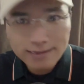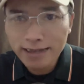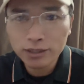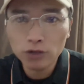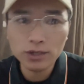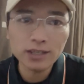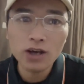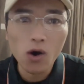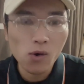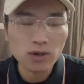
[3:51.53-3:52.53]
It
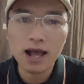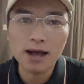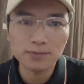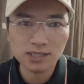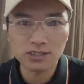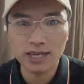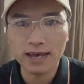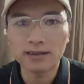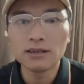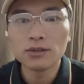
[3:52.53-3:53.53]
all comes
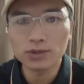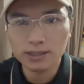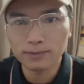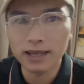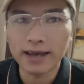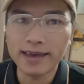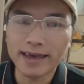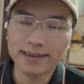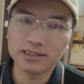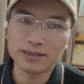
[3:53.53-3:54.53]
down to supply
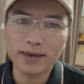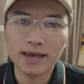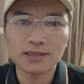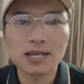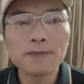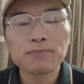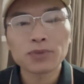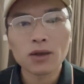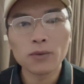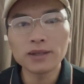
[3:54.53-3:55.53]
and demand.
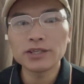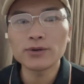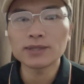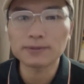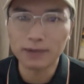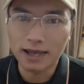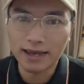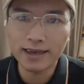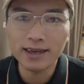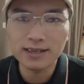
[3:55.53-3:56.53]
When new
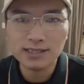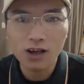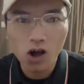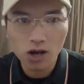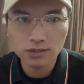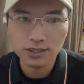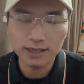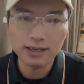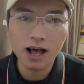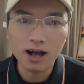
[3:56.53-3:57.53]
supply is cut
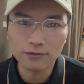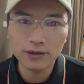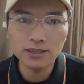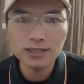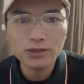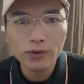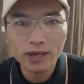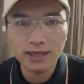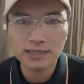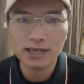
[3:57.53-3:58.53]
in half, it
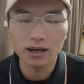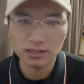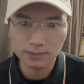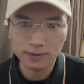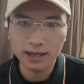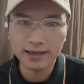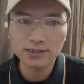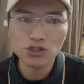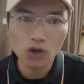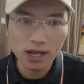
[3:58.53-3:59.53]
creates a
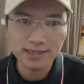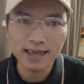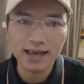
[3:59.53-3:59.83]
supply shock